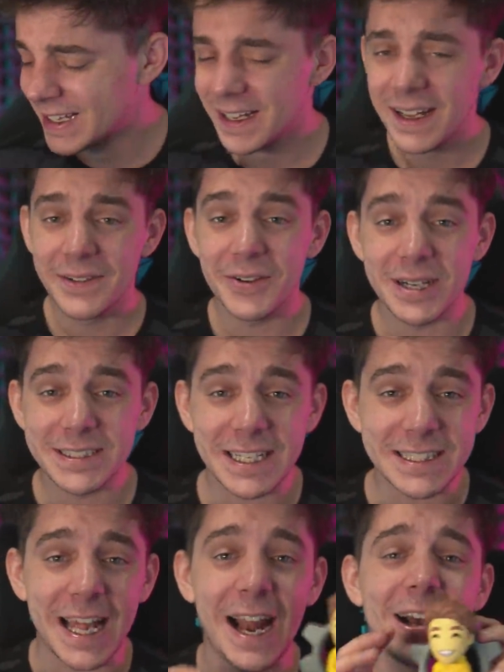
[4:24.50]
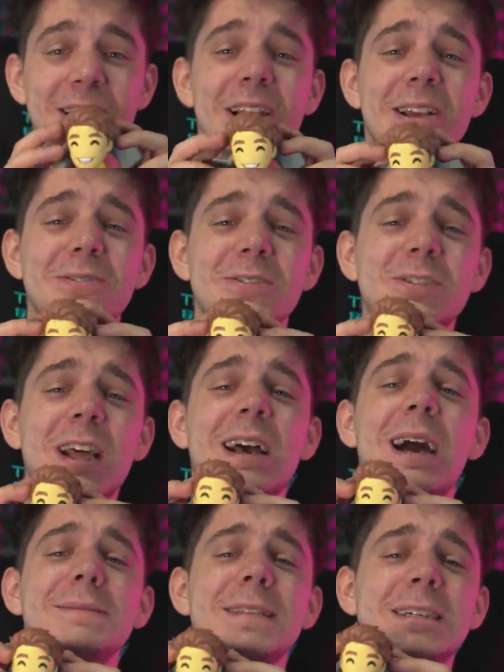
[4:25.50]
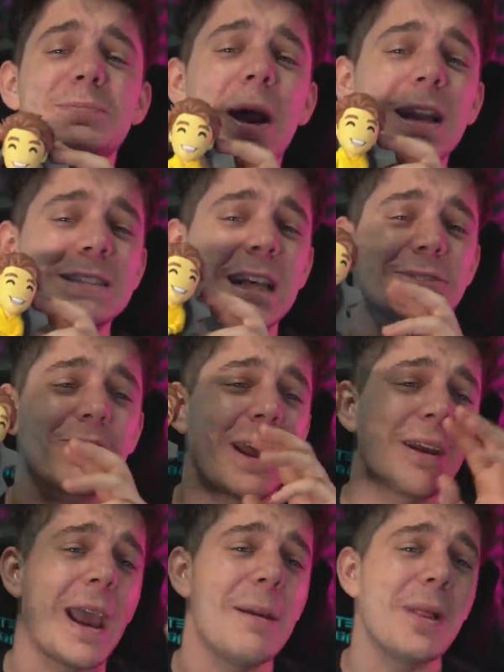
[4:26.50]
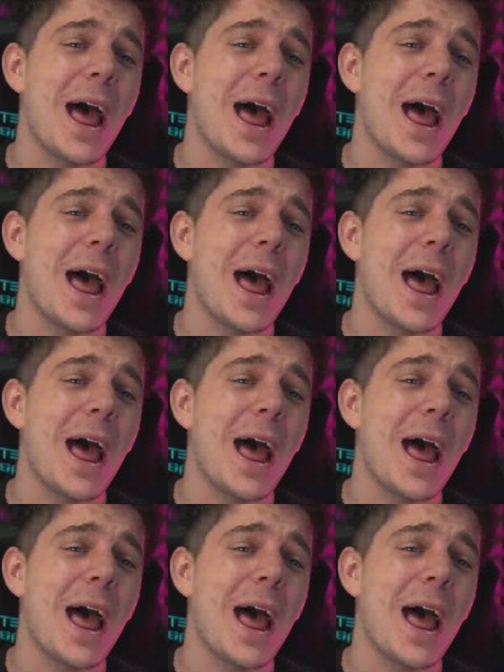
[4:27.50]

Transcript: If you want to check that out, go to youtube.com slash product slash Crank Gameplays.